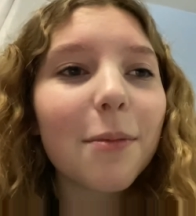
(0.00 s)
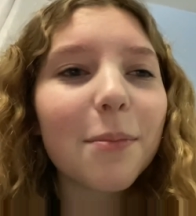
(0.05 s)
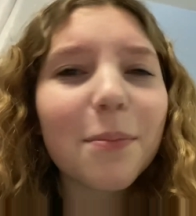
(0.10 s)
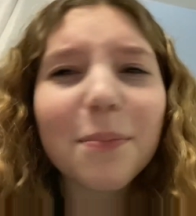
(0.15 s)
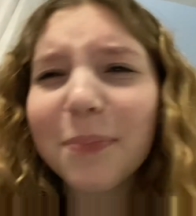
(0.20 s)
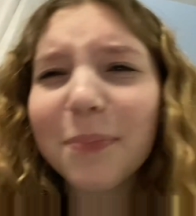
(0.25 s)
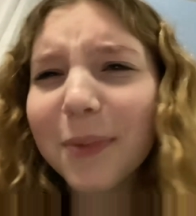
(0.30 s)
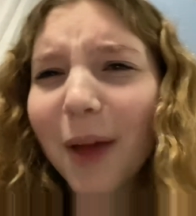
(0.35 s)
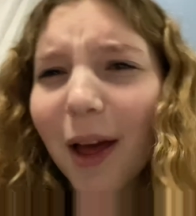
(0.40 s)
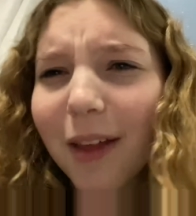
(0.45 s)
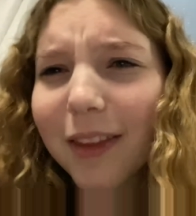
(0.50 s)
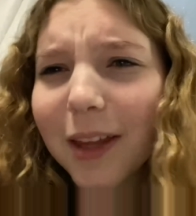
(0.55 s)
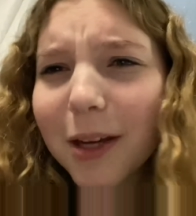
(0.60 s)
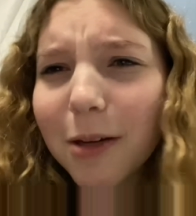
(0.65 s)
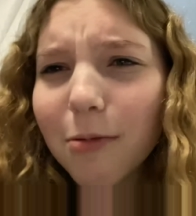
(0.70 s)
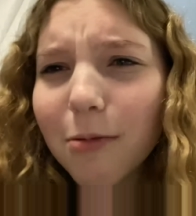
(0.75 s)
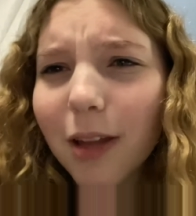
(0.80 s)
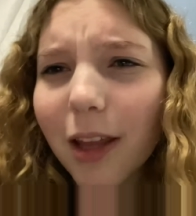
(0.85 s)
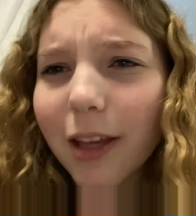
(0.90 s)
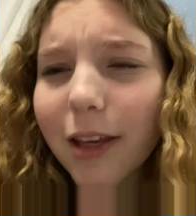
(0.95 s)
Not that it
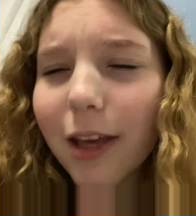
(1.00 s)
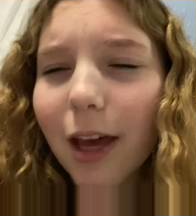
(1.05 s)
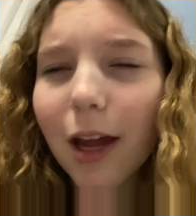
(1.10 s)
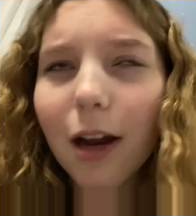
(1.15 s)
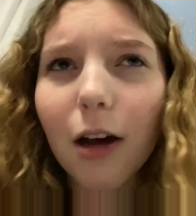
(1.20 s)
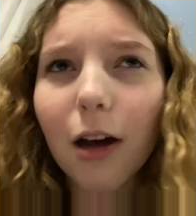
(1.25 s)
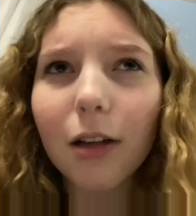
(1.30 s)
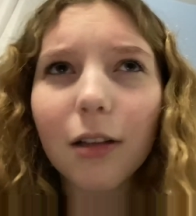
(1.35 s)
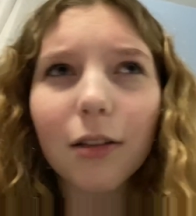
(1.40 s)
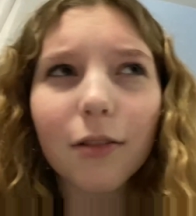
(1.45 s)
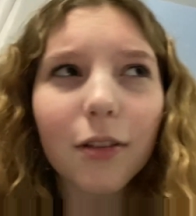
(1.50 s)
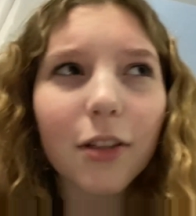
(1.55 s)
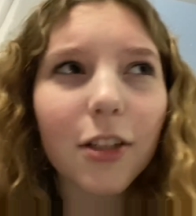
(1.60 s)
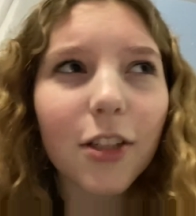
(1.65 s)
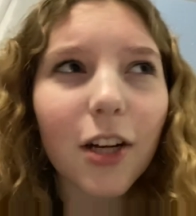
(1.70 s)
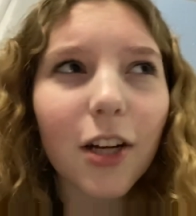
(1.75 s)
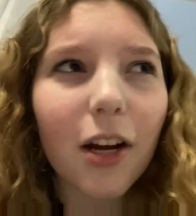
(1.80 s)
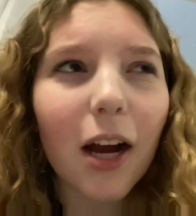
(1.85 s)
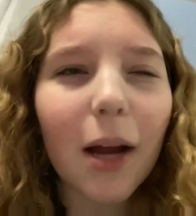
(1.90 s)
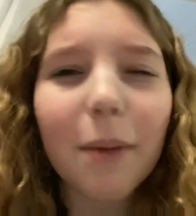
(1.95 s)
would like get all over the
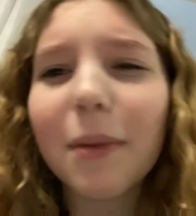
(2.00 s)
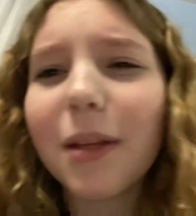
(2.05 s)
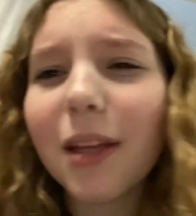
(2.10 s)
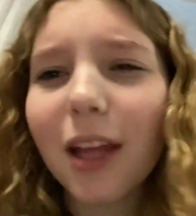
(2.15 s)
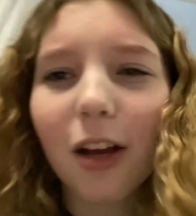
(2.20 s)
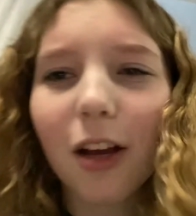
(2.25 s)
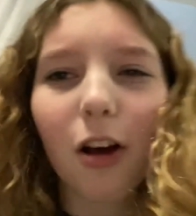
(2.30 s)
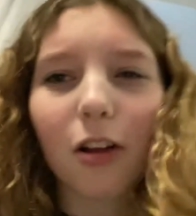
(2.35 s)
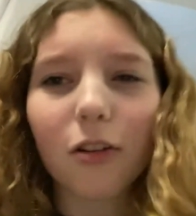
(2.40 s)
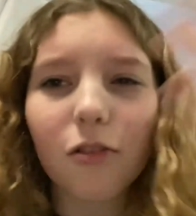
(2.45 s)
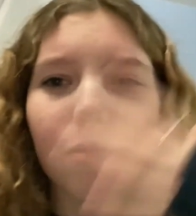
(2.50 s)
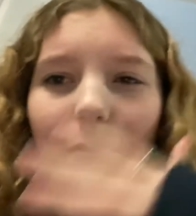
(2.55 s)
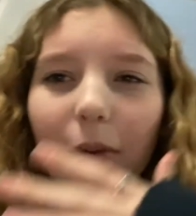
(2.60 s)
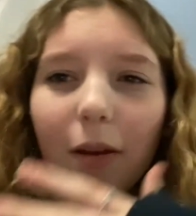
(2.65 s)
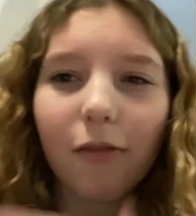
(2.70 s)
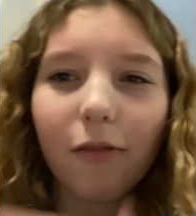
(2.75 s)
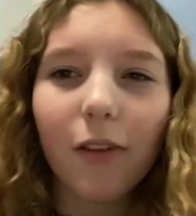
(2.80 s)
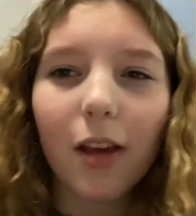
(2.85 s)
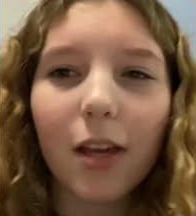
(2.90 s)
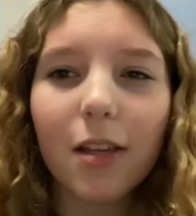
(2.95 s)
shower. I mean like all over
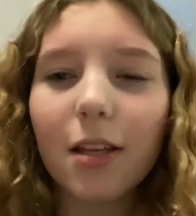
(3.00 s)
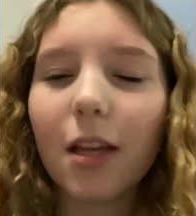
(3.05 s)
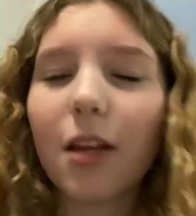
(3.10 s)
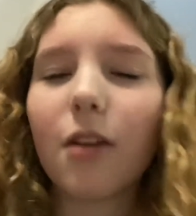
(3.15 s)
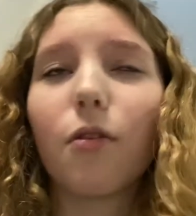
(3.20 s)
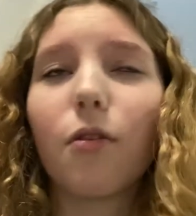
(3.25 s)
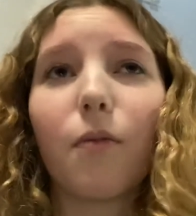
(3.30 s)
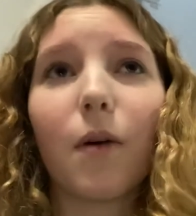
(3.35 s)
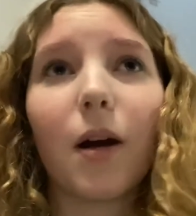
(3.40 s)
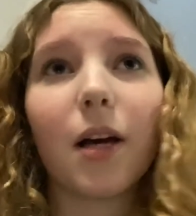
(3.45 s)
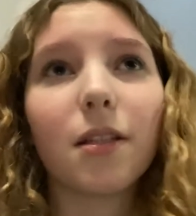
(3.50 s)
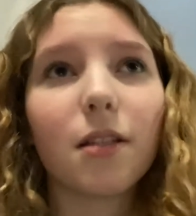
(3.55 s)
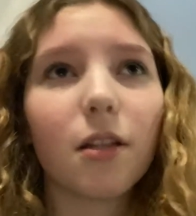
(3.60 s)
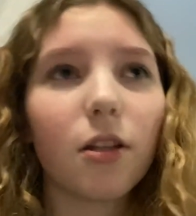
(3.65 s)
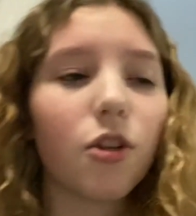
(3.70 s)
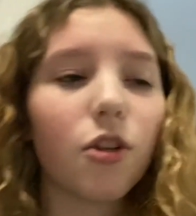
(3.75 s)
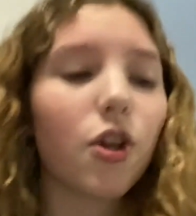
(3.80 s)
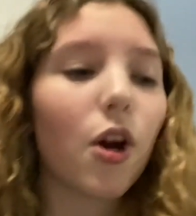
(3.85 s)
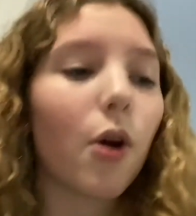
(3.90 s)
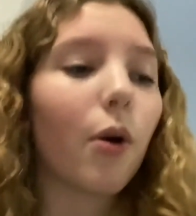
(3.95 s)
my face. I don't know why I said
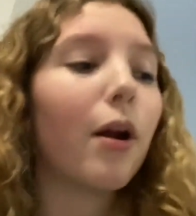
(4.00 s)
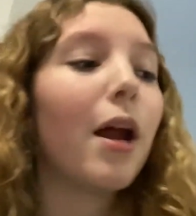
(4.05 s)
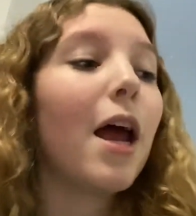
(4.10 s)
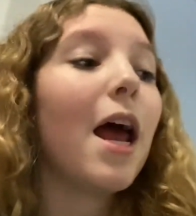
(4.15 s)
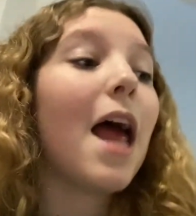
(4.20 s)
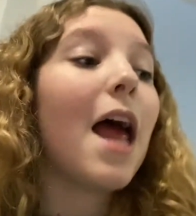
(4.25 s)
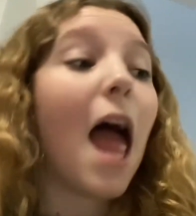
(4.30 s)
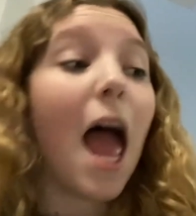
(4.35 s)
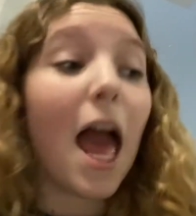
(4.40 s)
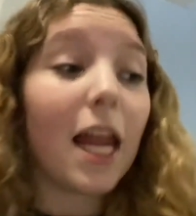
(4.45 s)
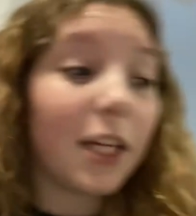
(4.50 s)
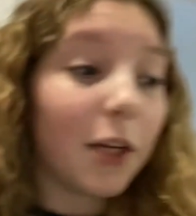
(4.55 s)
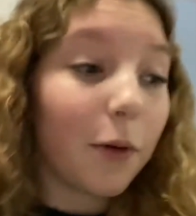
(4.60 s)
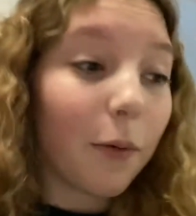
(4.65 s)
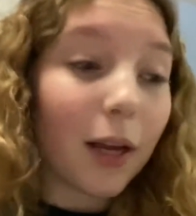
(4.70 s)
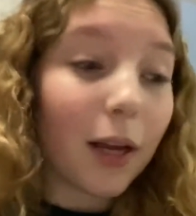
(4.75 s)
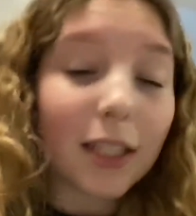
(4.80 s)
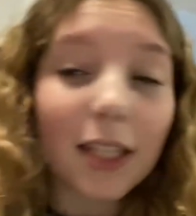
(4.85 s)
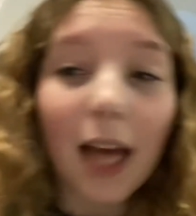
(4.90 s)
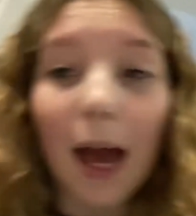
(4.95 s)
the shower.
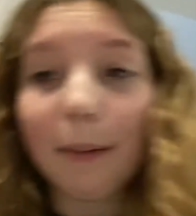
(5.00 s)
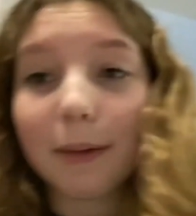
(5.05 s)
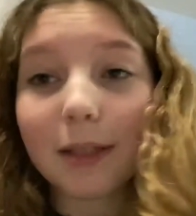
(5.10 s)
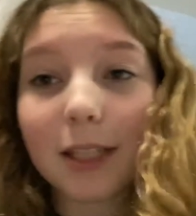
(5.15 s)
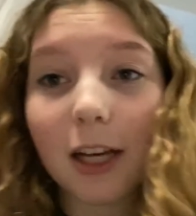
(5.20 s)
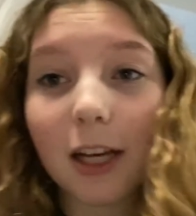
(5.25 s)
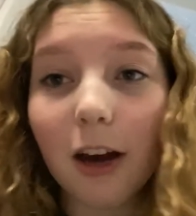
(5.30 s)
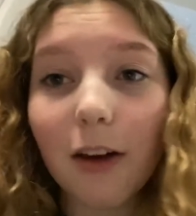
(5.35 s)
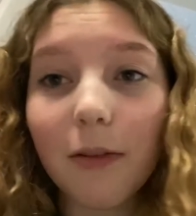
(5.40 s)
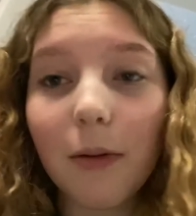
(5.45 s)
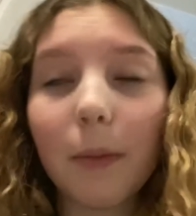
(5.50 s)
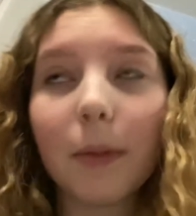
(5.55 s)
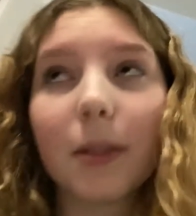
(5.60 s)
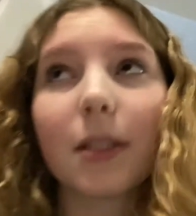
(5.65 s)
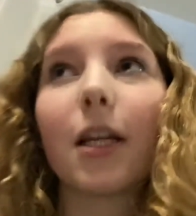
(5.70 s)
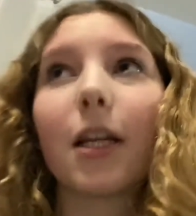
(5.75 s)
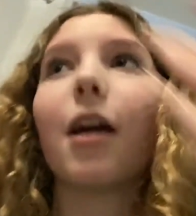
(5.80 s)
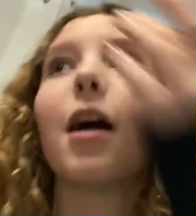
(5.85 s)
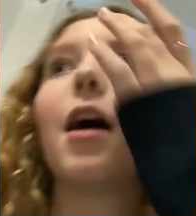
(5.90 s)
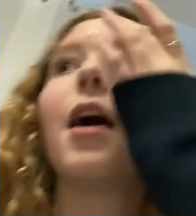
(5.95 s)
Anyways, I'm gonna take off my
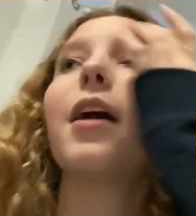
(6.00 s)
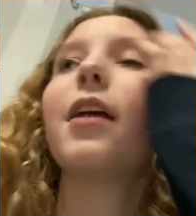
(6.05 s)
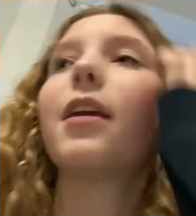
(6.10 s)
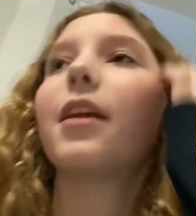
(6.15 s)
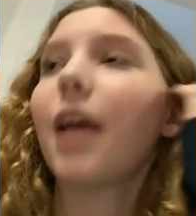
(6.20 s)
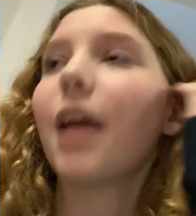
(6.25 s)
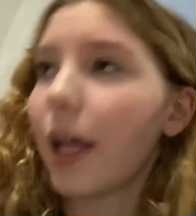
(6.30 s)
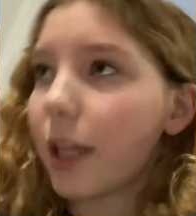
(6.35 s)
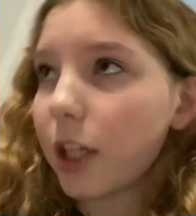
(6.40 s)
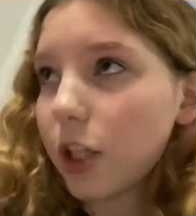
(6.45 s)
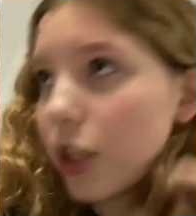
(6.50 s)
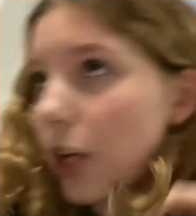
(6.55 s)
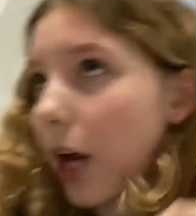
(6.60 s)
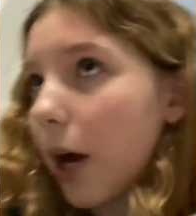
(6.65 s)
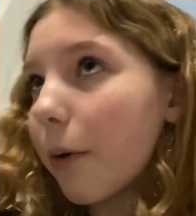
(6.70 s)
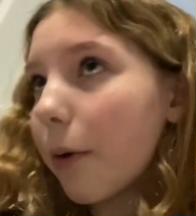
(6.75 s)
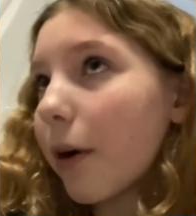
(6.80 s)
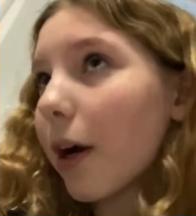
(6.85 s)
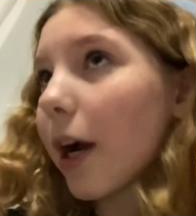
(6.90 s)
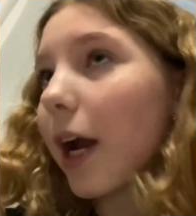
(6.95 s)
mascara, get in the
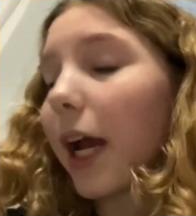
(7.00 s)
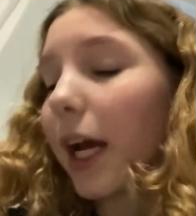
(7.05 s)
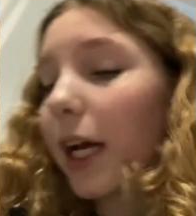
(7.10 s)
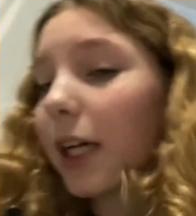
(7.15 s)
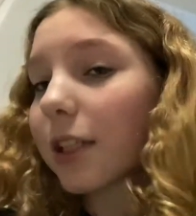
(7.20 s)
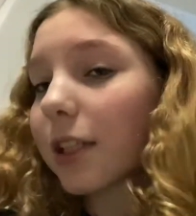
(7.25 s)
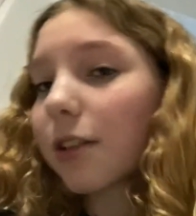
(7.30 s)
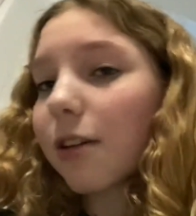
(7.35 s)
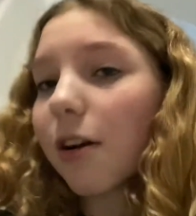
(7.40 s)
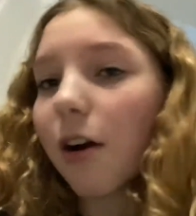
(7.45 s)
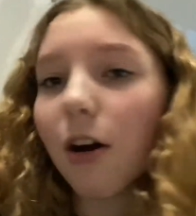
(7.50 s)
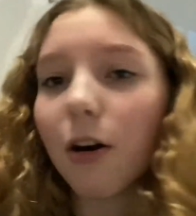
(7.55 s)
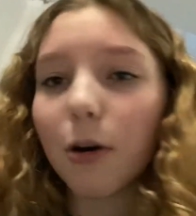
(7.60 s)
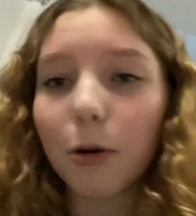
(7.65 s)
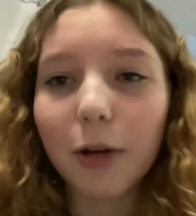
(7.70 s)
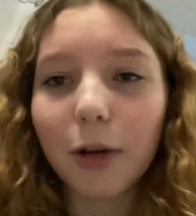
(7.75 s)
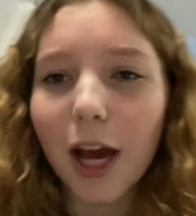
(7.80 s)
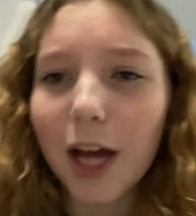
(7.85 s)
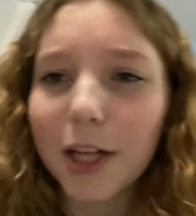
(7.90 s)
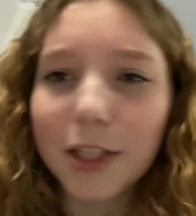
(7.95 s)
shower, and I'll
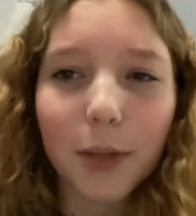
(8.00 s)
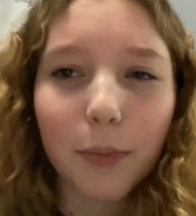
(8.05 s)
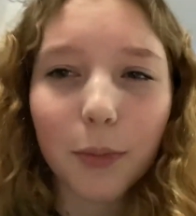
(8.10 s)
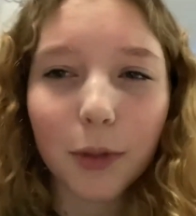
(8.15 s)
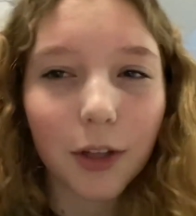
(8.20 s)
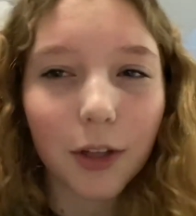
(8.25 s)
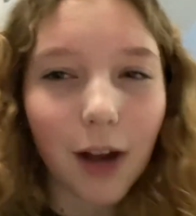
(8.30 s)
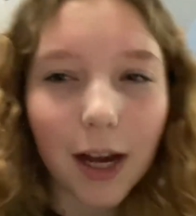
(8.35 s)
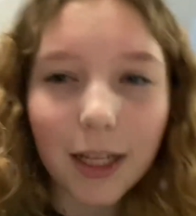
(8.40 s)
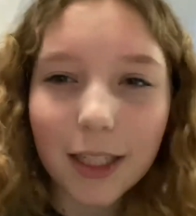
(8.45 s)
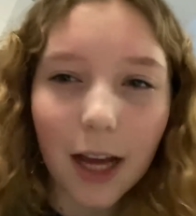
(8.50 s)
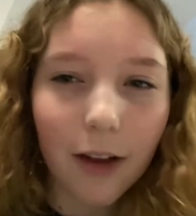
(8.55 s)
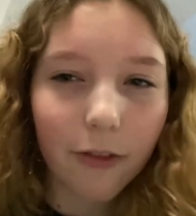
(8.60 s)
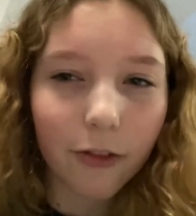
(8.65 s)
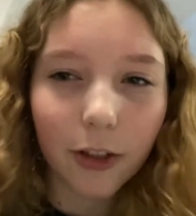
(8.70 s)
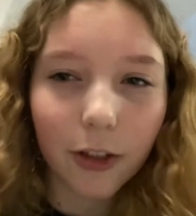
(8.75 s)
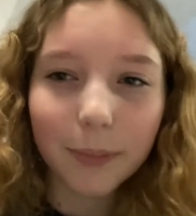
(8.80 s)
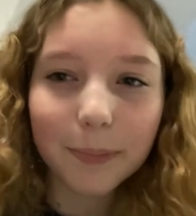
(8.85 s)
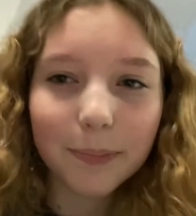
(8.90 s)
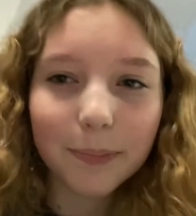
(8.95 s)
catch up with you guys after.